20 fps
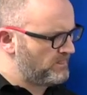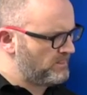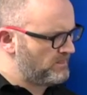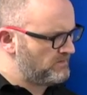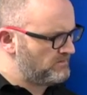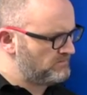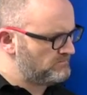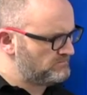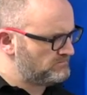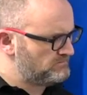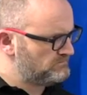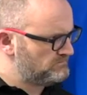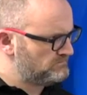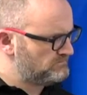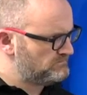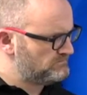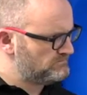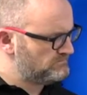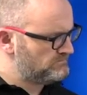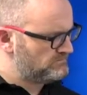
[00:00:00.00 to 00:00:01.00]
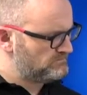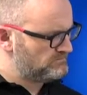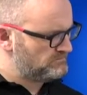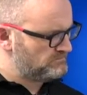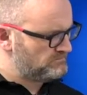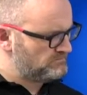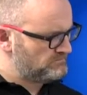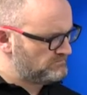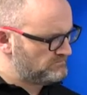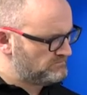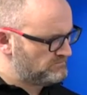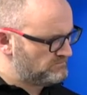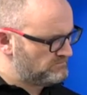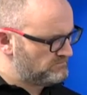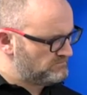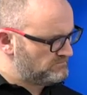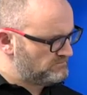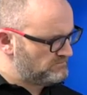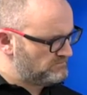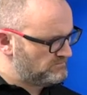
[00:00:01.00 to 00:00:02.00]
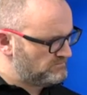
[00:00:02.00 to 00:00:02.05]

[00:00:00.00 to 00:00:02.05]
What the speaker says: (silent)